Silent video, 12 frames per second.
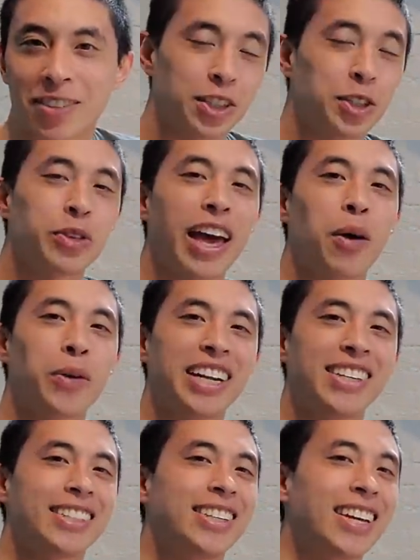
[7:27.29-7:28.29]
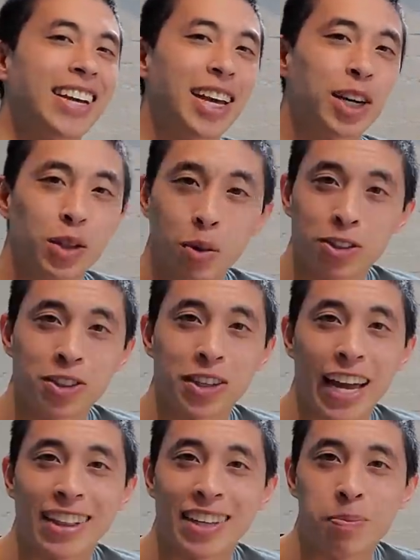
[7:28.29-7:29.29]
To do that, we need to take a close
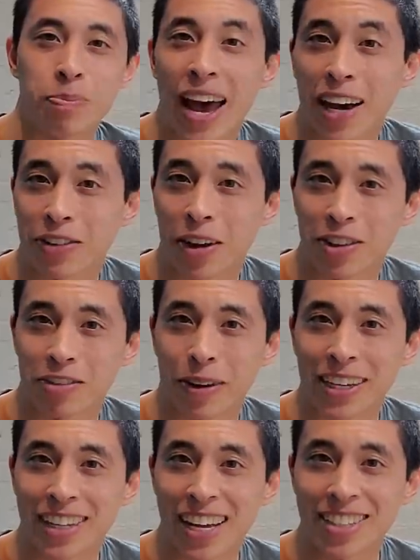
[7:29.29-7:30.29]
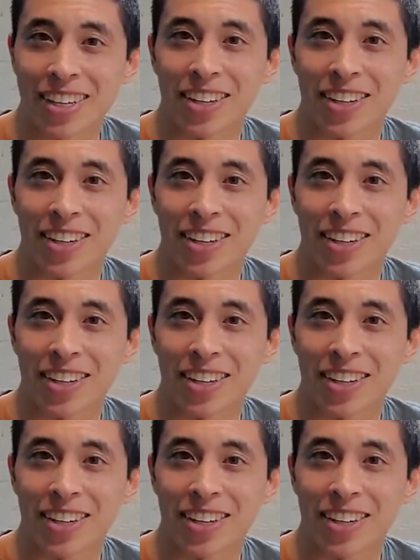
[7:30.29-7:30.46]
look at the background of my desk